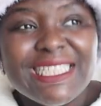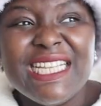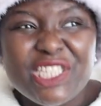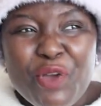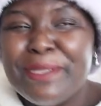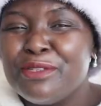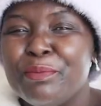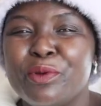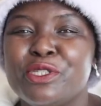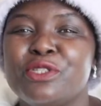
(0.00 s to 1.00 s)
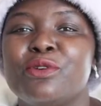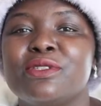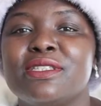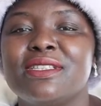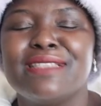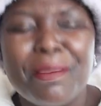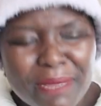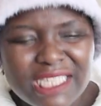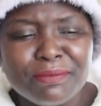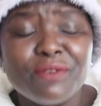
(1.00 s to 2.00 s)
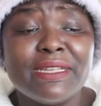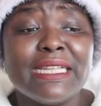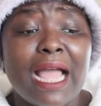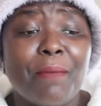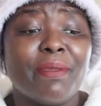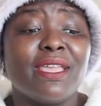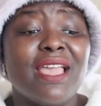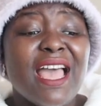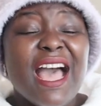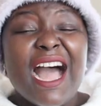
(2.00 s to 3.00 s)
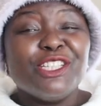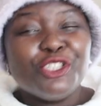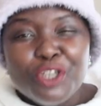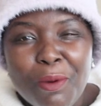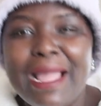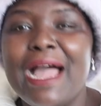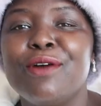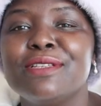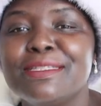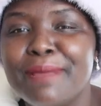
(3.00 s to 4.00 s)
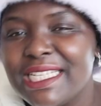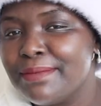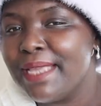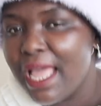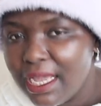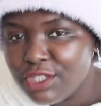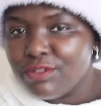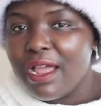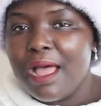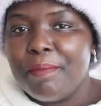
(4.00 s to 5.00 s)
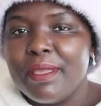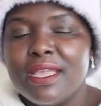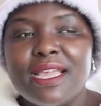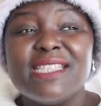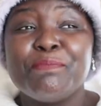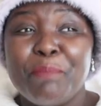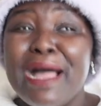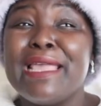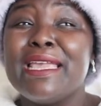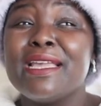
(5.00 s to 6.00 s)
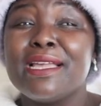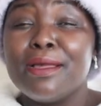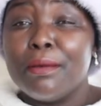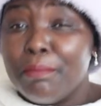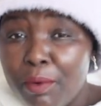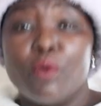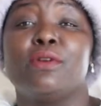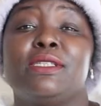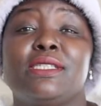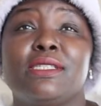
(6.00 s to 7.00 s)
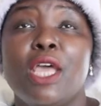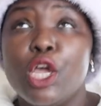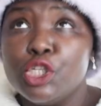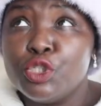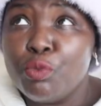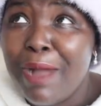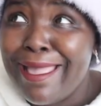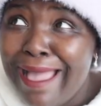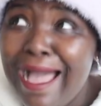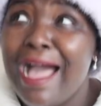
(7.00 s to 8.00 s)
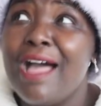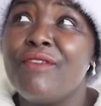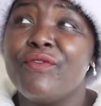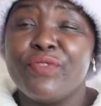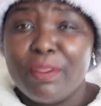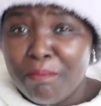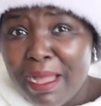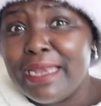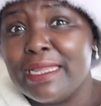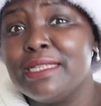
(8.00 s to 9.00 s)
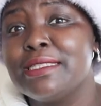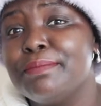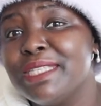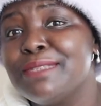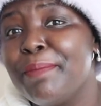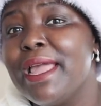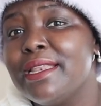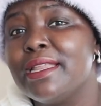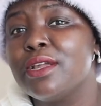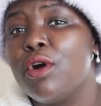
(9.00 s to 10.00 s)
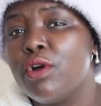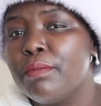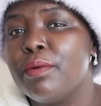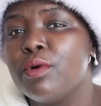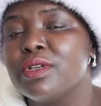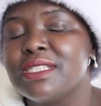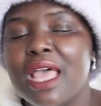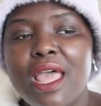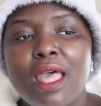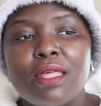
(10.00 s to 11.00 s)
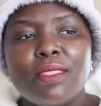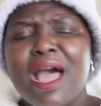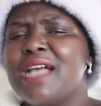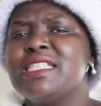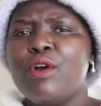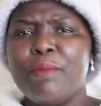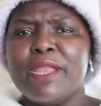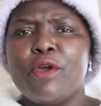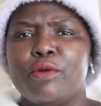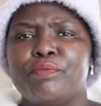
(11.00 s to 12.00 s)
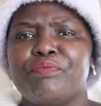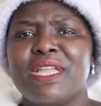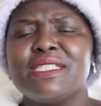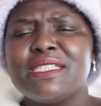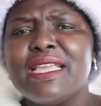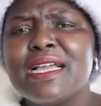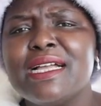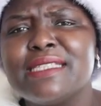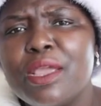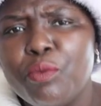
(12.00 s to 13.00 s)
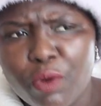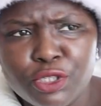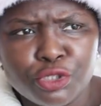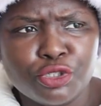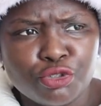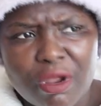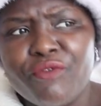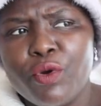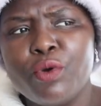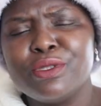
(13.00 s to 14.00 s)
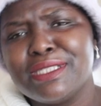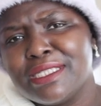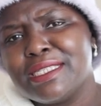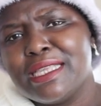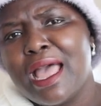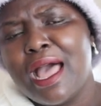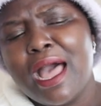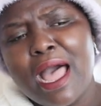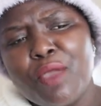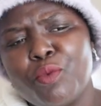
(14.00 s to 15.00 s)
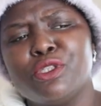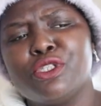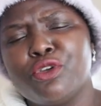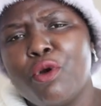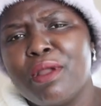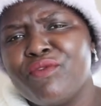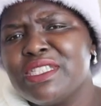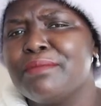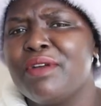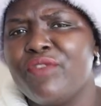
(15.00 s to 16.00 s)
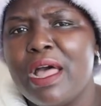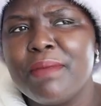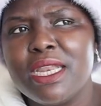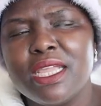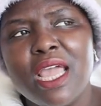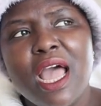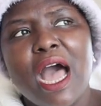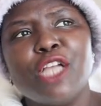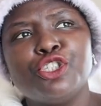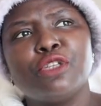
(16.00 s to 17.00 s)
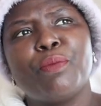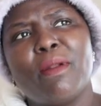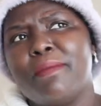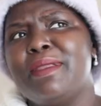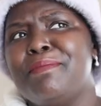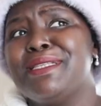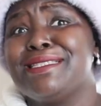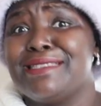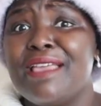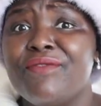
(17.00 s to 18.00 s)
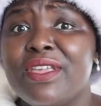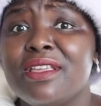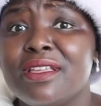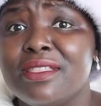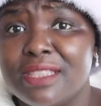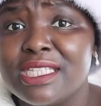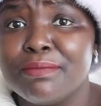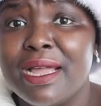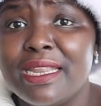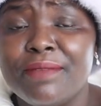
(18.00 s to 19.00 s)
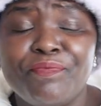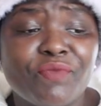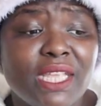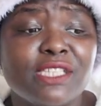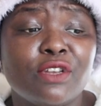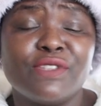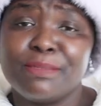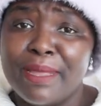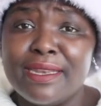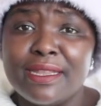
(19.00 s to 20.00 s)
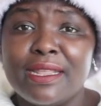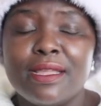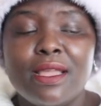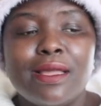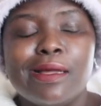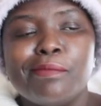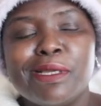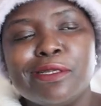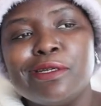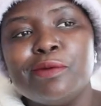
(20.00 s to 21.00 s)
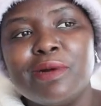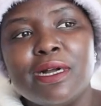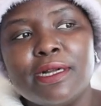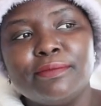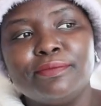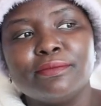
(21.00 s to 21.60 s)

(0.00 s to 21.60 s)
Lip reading: It's going to bookstores. That makes me really happy. And do you know what else makes me extra happy? It's buying books. Do I have the money to be spending on books? The answer will be no. Seeing as I want to travel this year, I want to go and visit my family, I should probably be saving this money instead of spending it. But you know what?